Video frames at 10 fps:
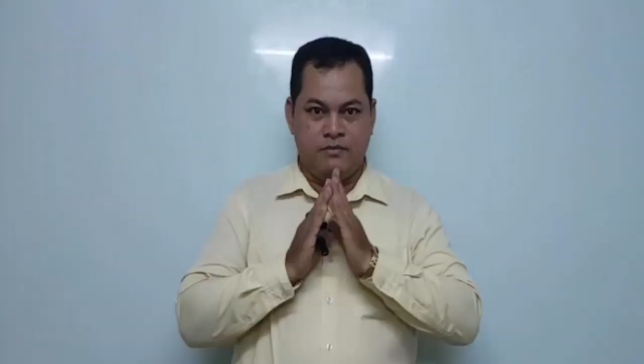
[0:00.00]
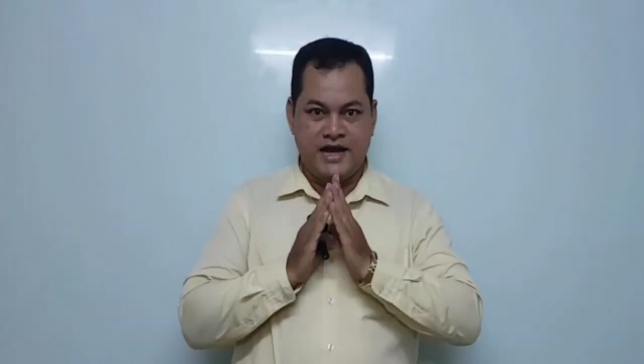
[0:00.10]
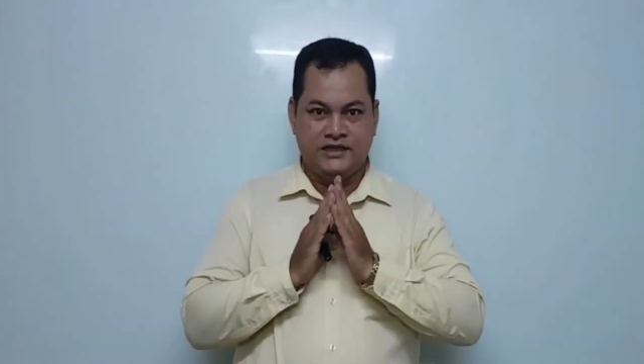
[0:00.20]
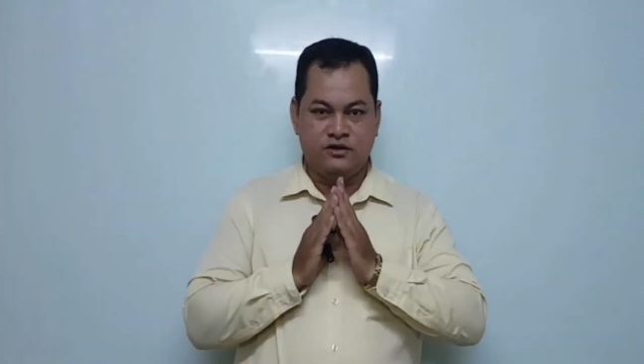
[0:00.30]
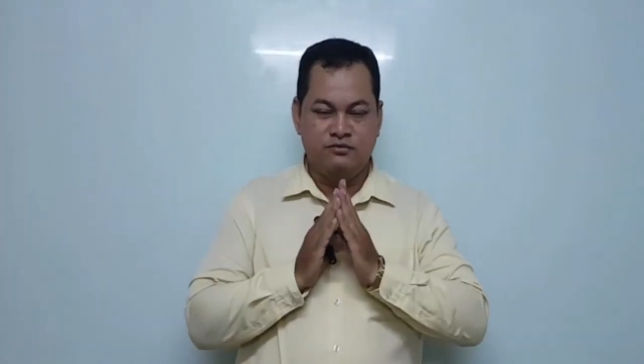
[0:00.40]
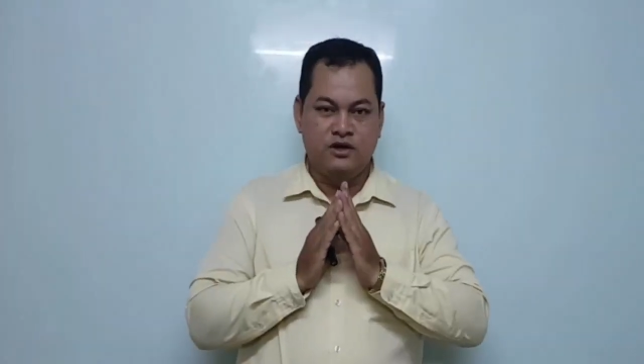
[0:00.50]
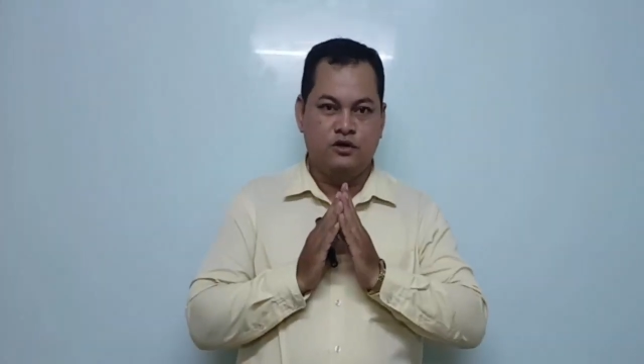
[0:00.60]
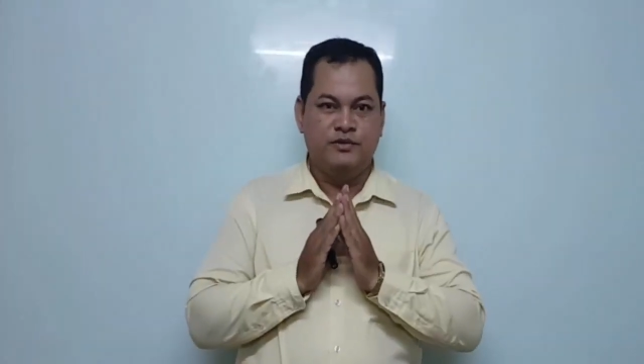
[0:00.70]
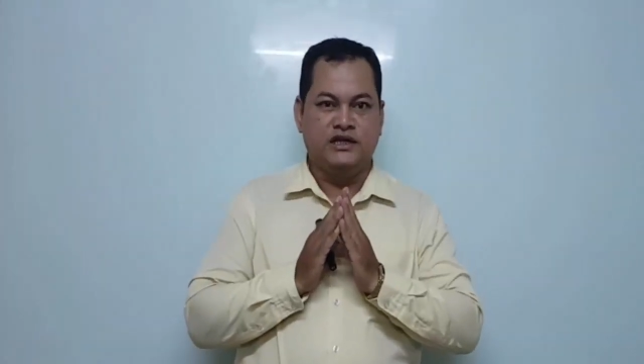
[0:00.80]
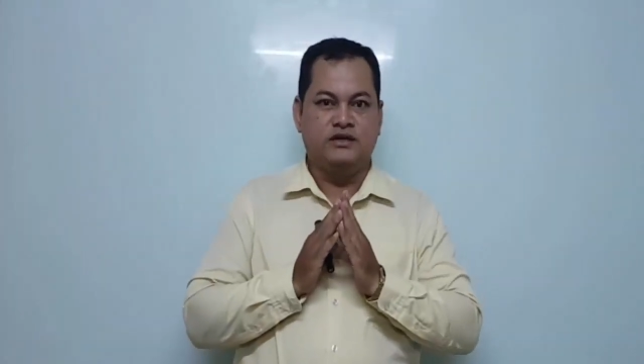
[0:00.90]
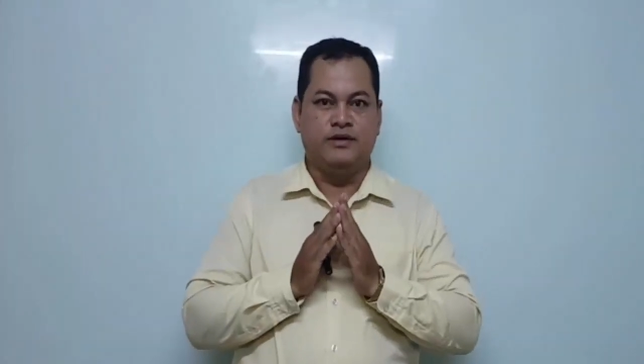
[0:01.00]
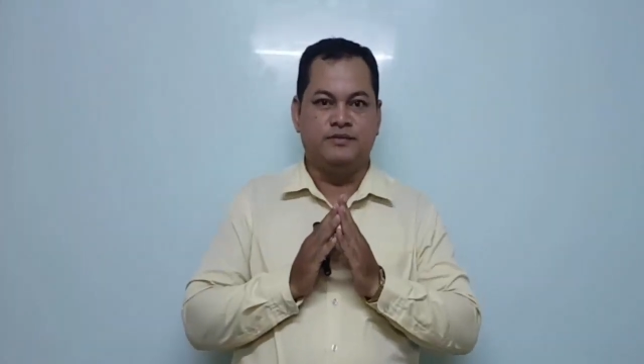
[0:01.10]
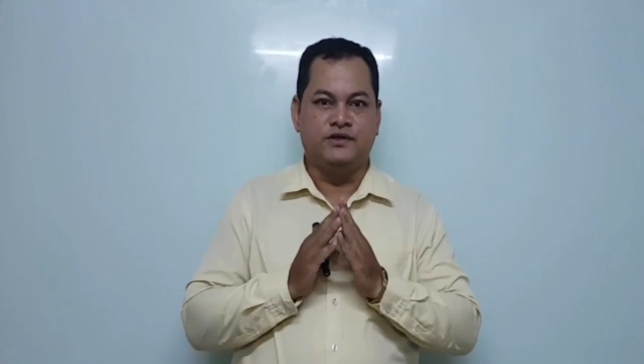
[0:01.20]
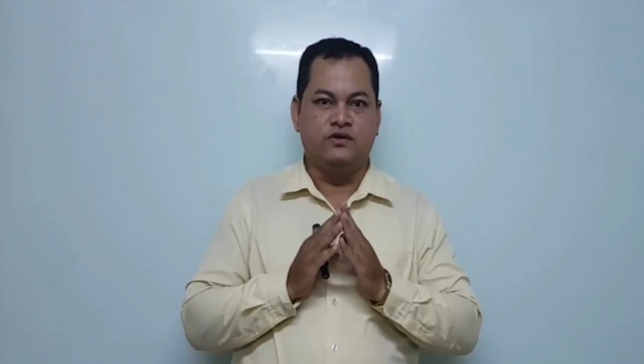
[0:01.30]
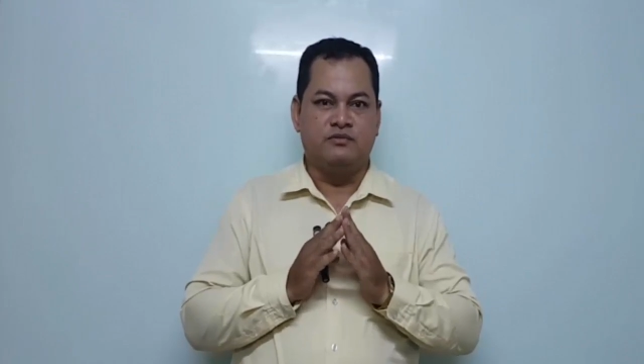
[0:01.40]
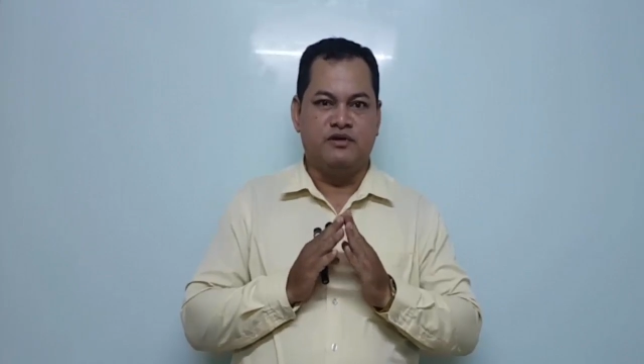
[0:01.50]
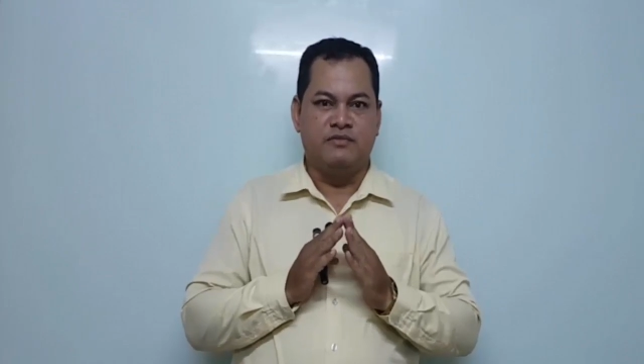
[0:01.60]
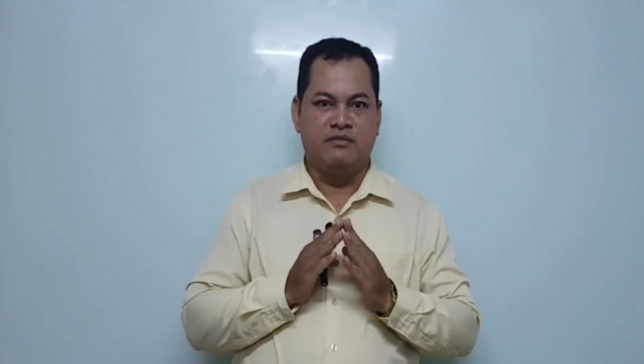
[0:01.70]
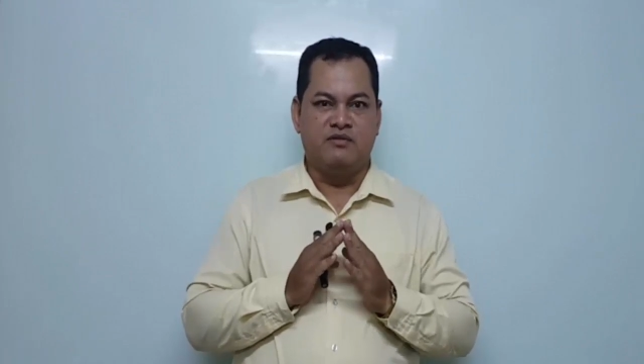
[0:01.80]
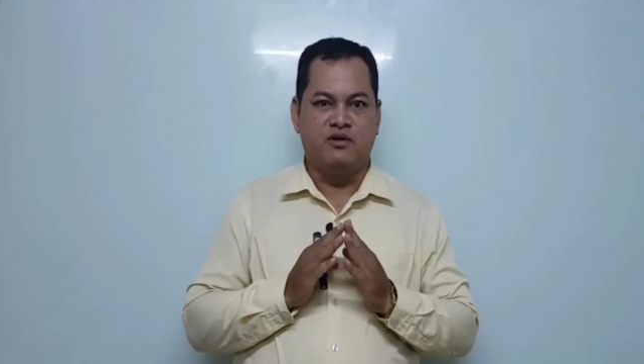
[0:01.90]
But some crop nung to live soda of
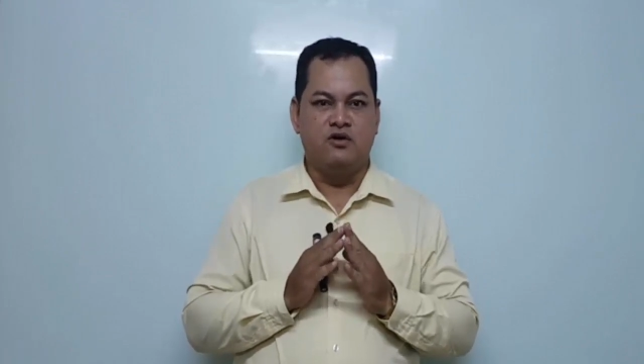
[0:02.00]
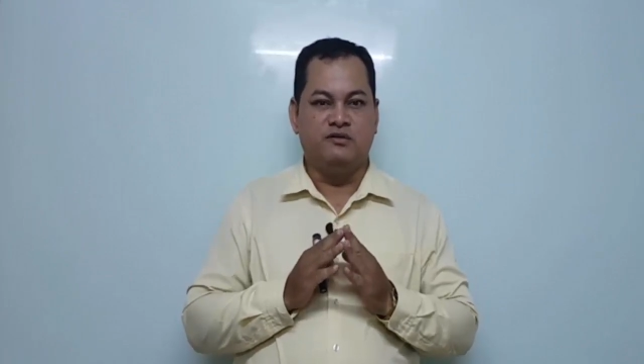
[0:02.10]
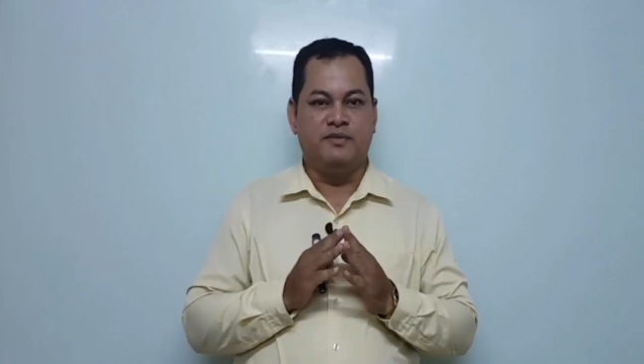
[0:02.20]
my own